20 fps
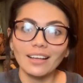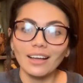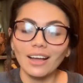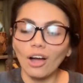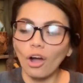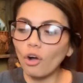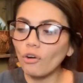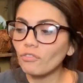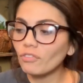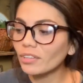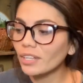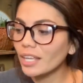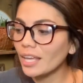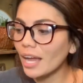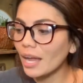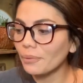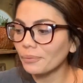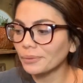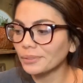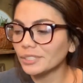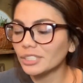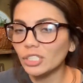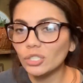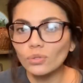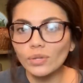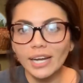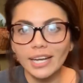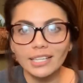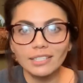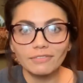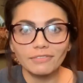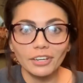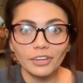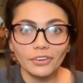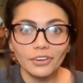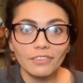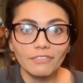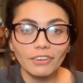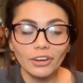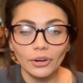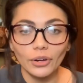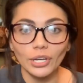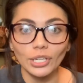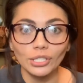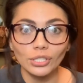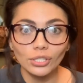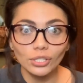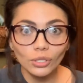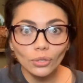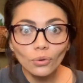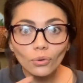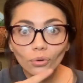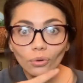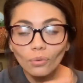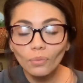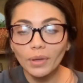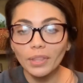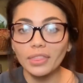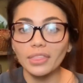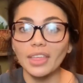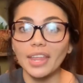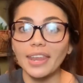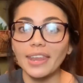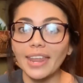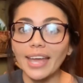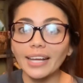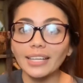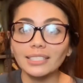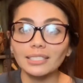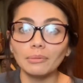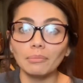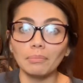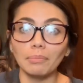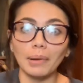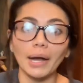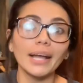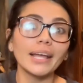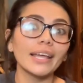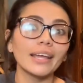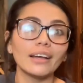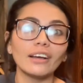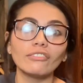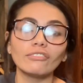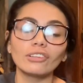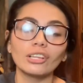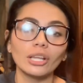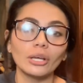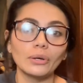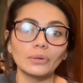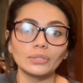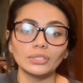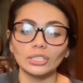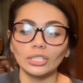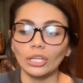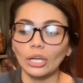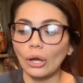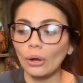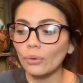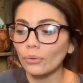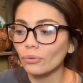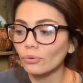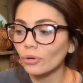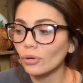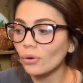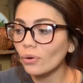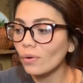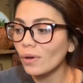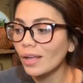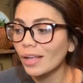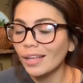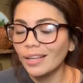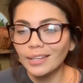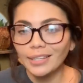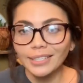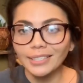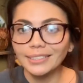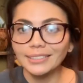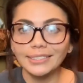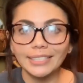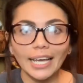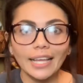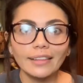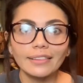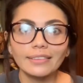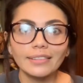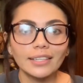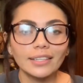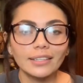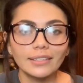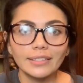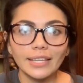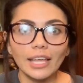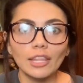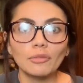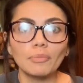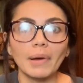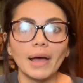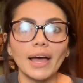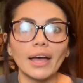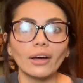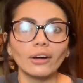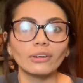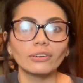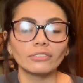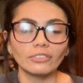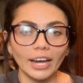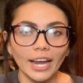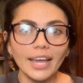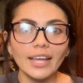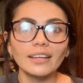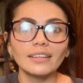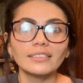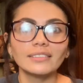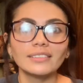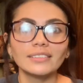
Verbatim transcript: Hopefully I will see you guys very, very soon with the next bucket of clothes to go through. Death to the death pile, right?